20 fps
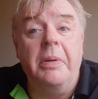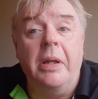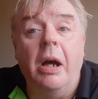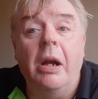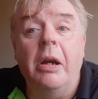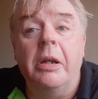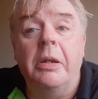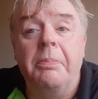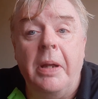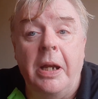
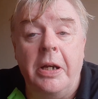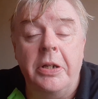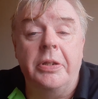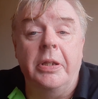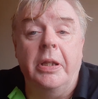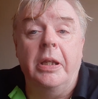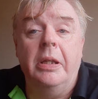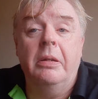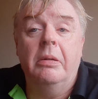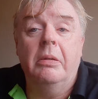hurt
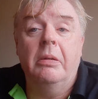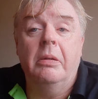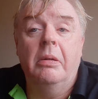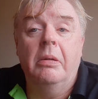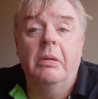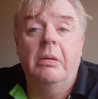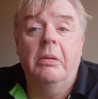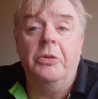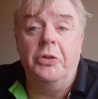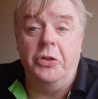personally.
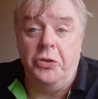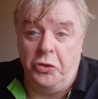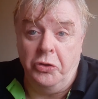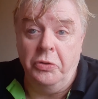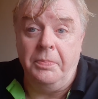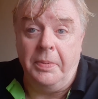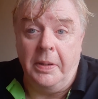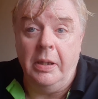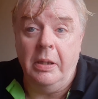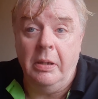She
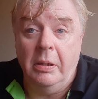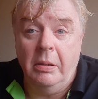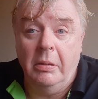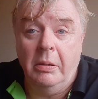should be.